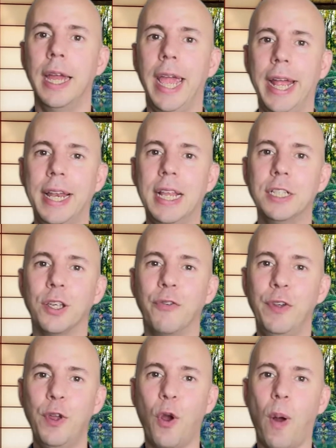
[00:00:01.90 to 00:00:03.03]
In this
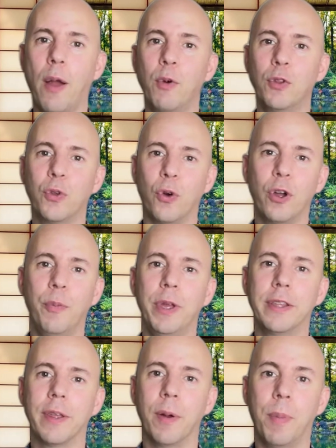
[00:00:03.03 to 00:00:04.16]
video, I will talk a
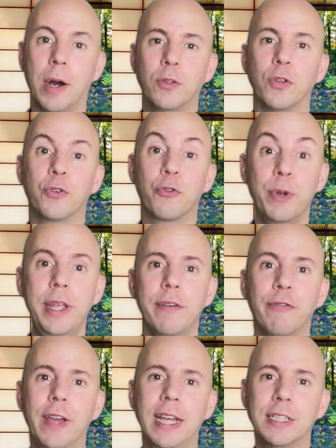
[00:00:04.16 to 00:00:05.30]
bit about the 3
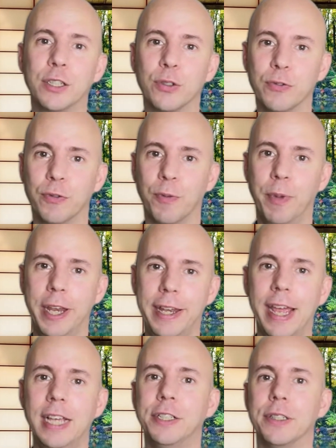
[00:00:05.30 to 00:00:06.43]
phases of
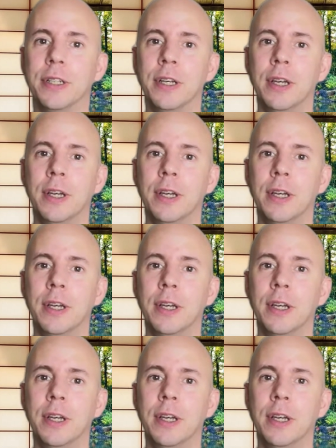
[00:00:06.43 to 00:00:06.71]
meditation.